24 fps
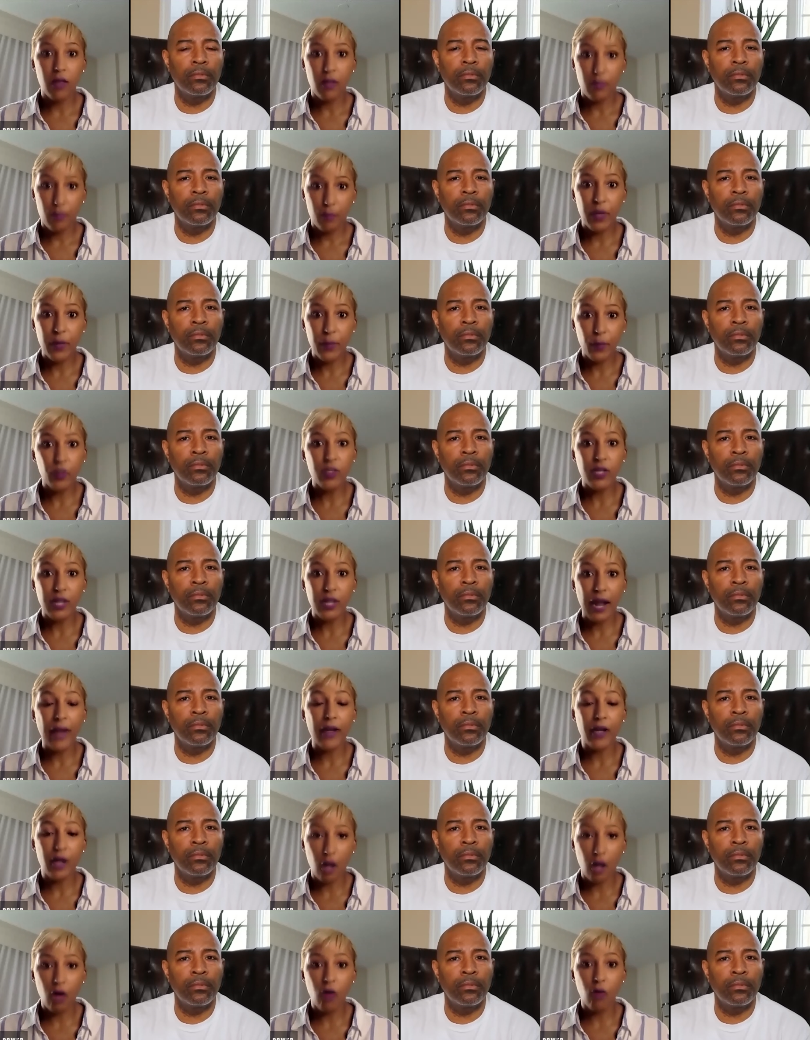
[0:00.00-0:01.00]
Speaker 1: people that
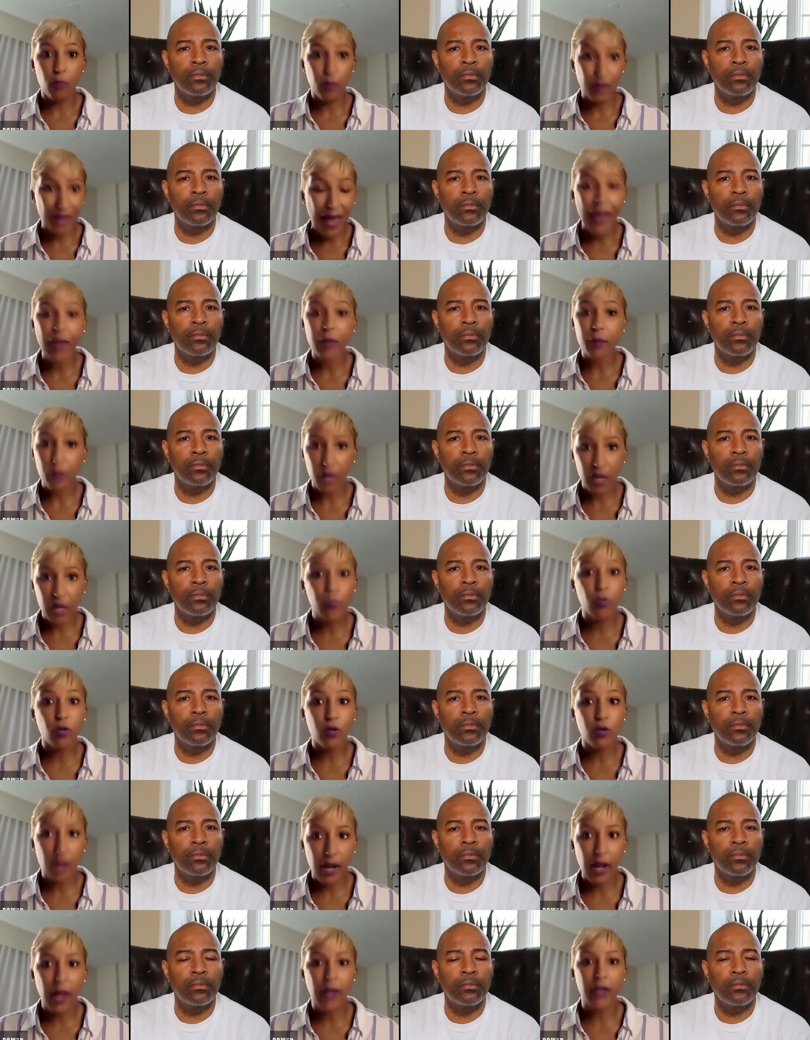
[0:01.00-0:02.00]
I know, black
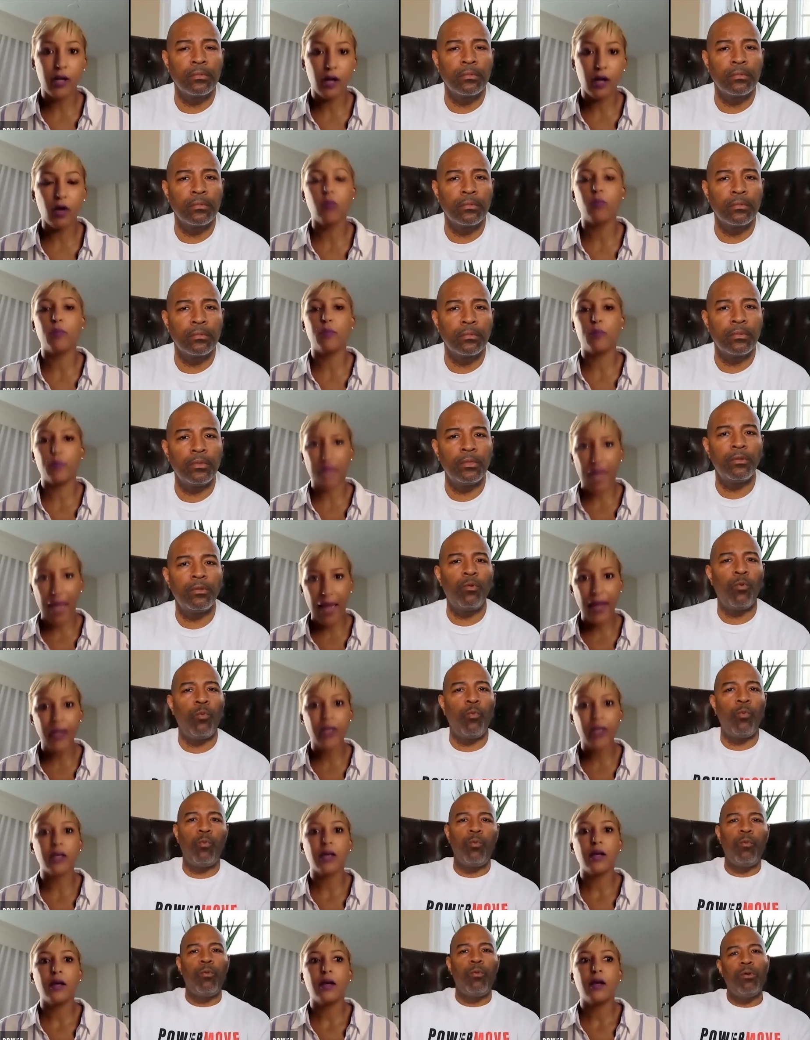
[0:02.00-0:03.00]
people that I know,
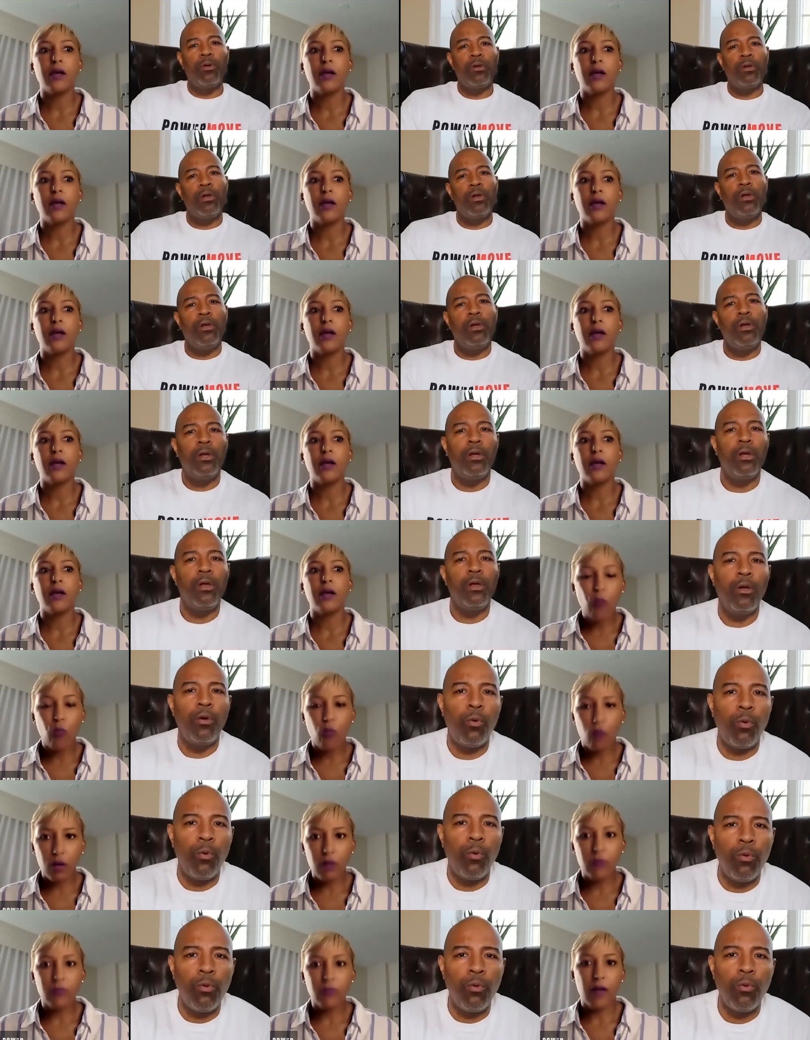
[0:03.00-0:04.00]
black
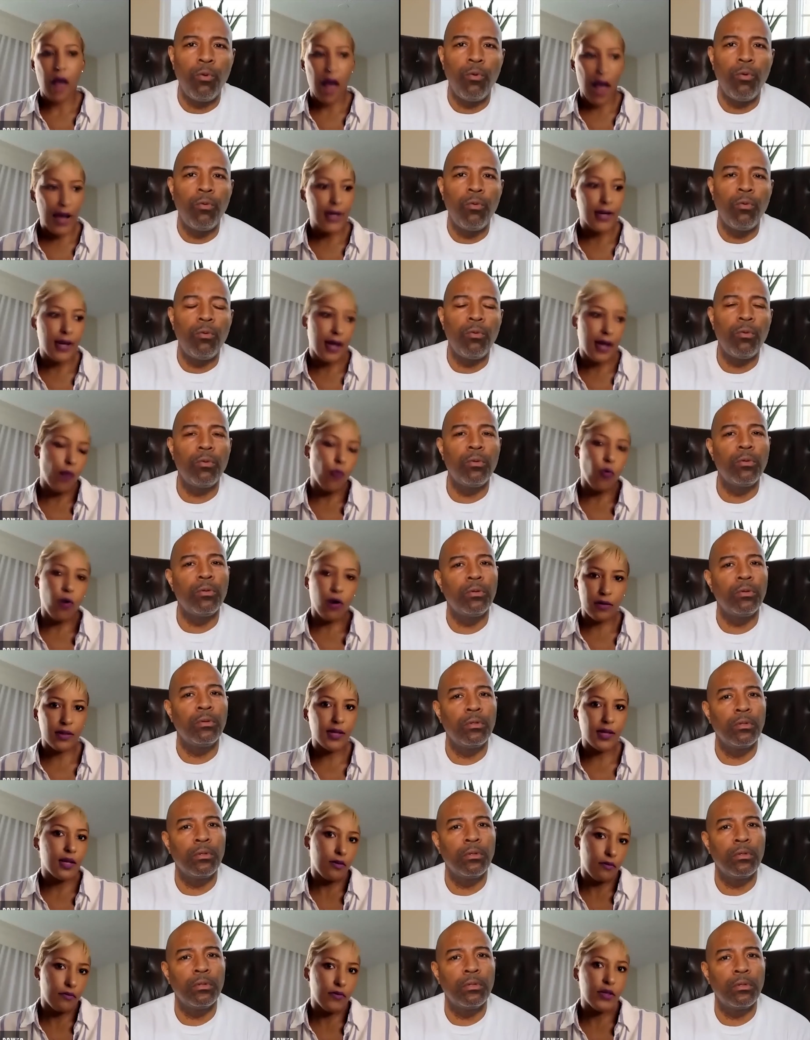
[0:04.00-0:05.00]
high worth, high net
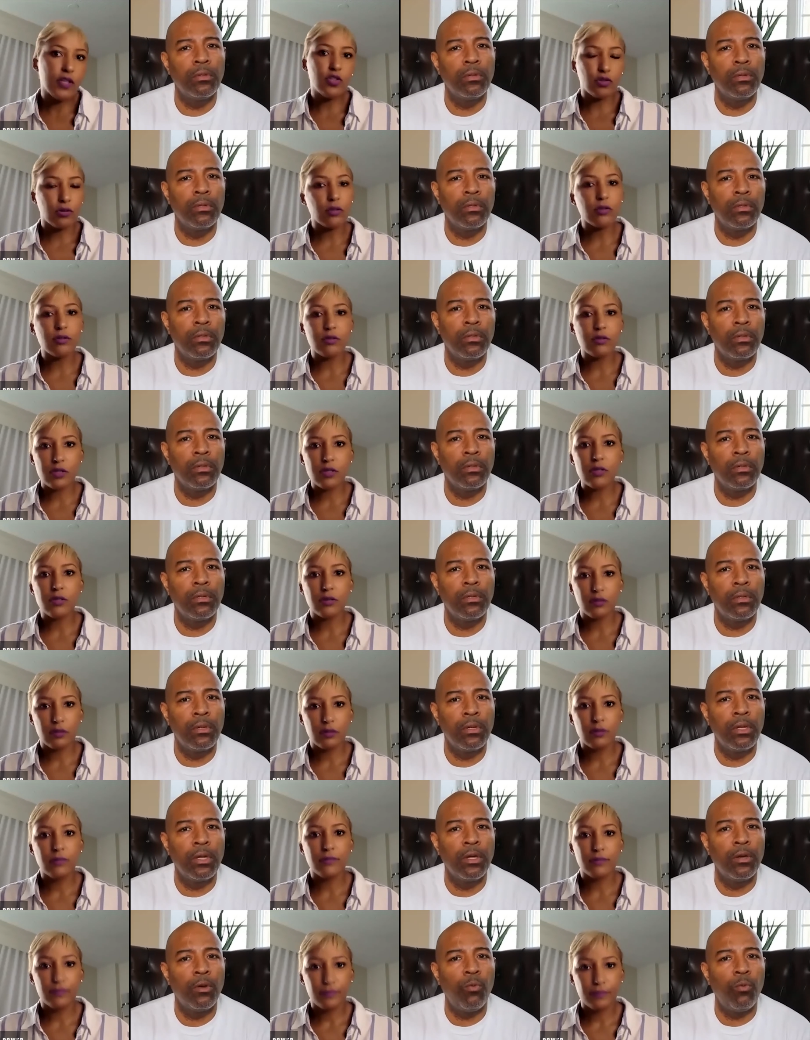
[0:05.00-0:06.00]
worth individuals.
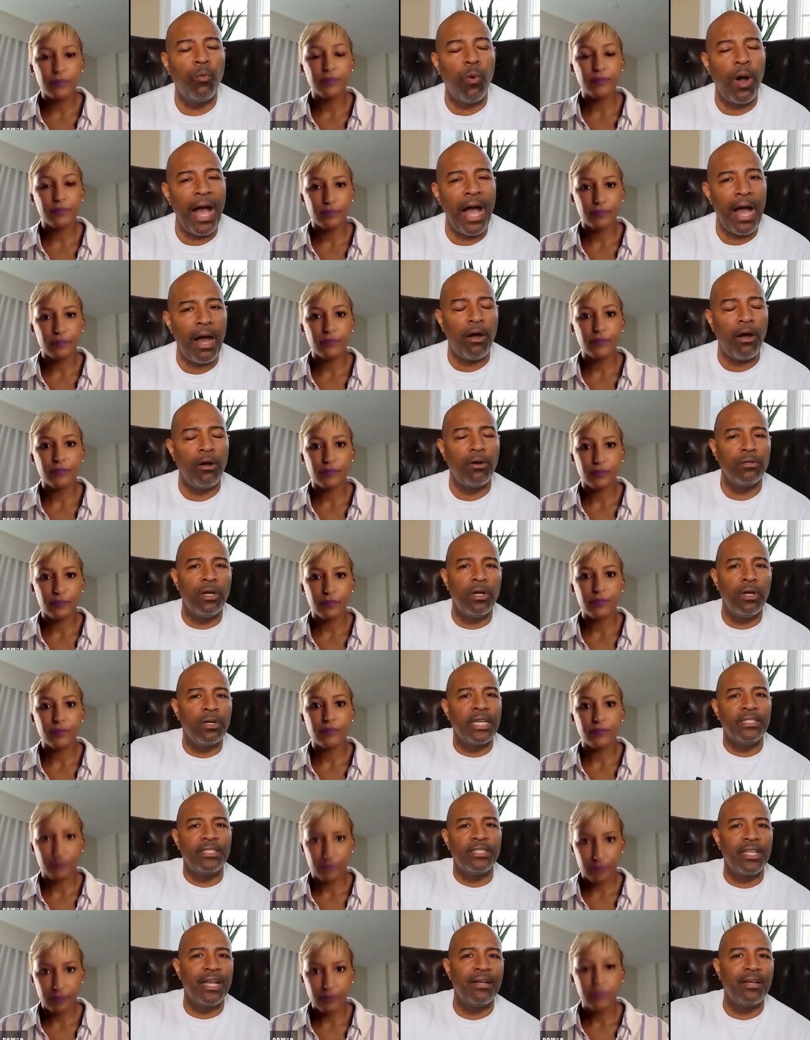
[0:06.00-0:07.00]
Speaker 2: Wow.
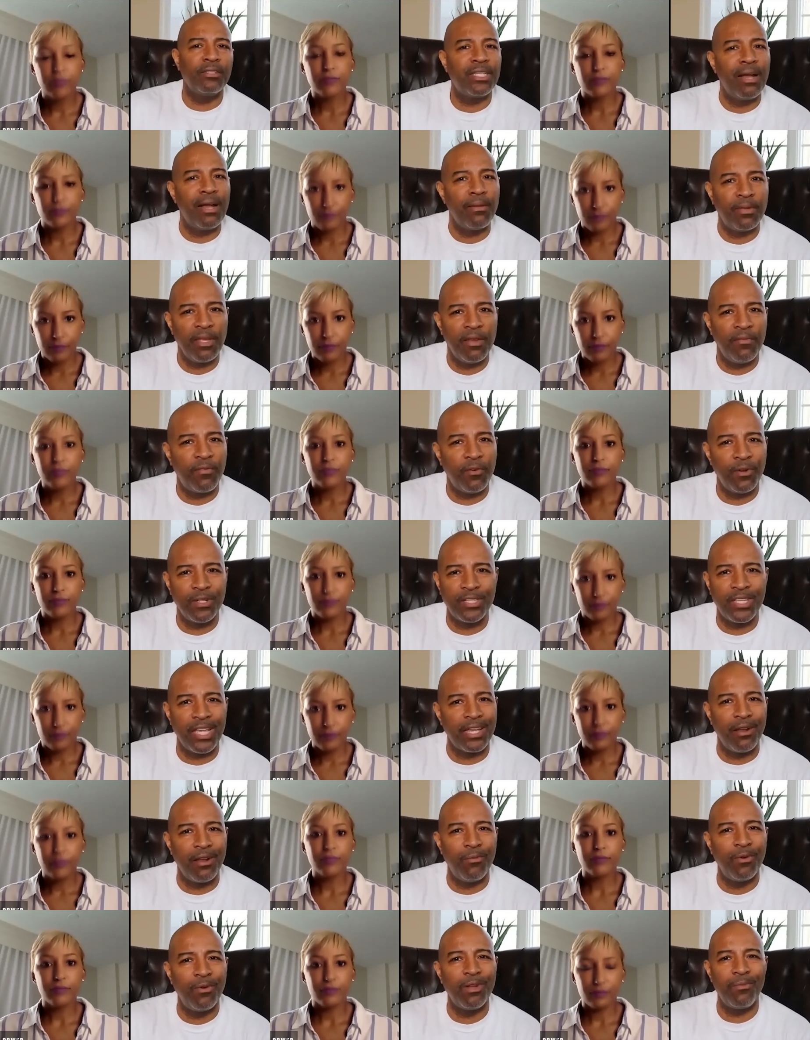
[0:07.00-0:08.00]
Okay, stop there for a
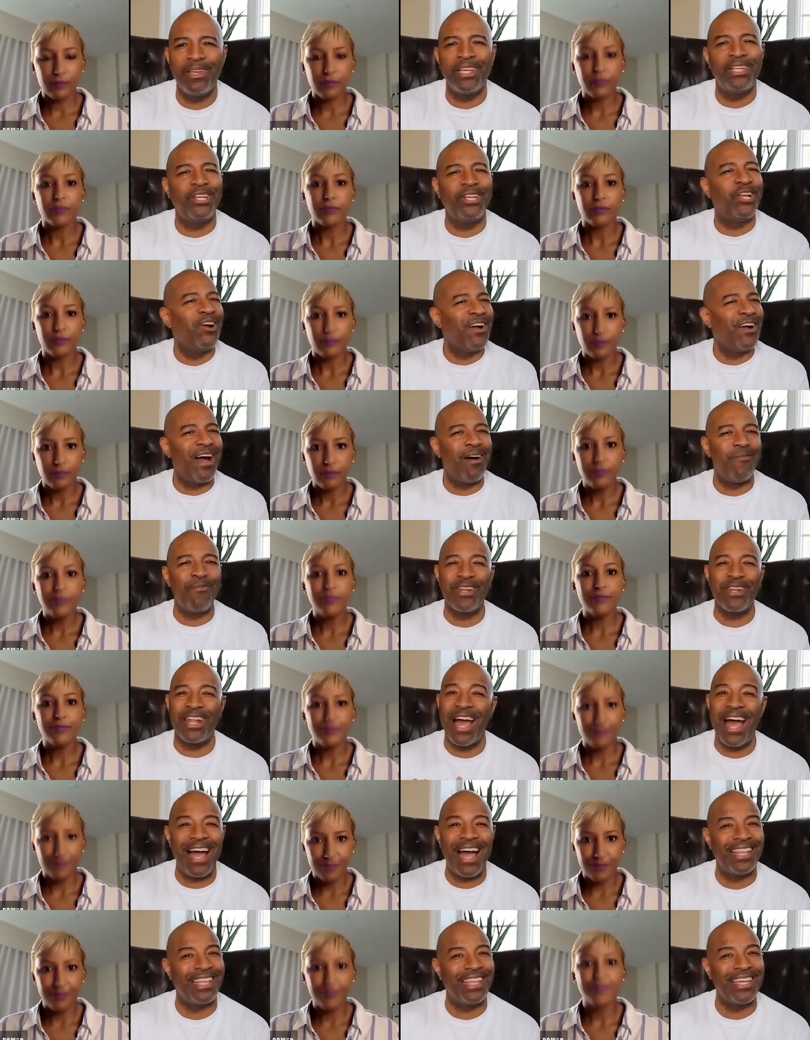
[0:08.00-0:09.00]
second. I want to make sure I want to
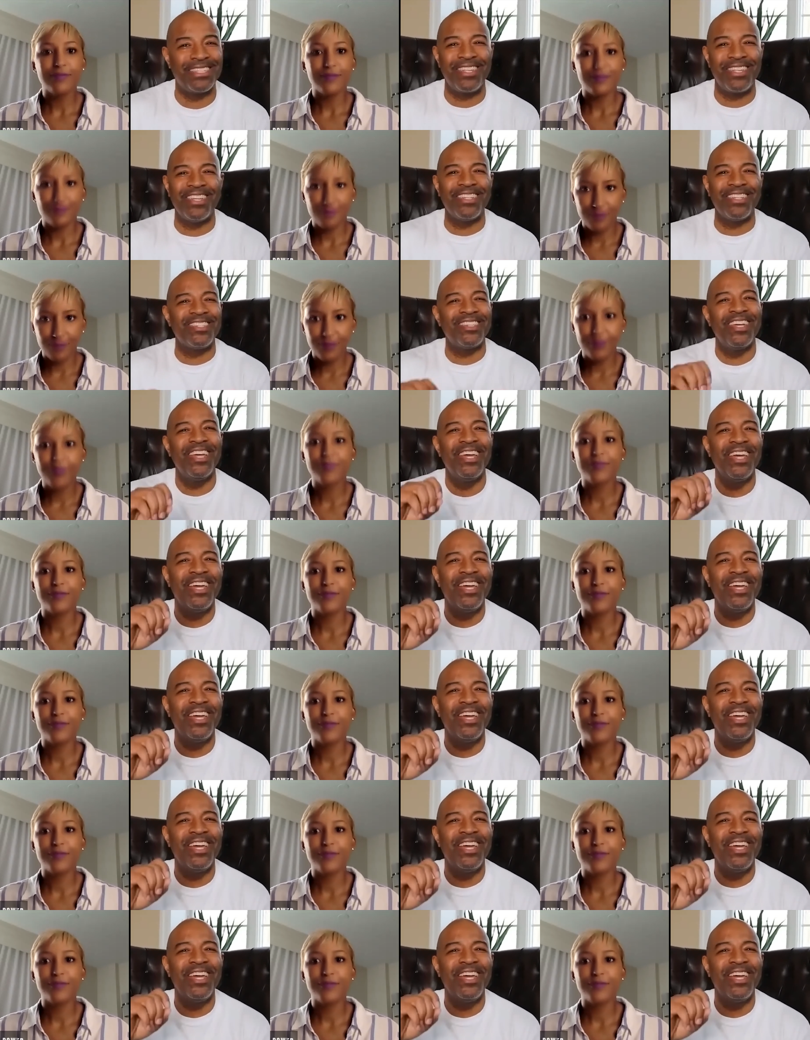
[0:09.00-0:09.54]
highlight this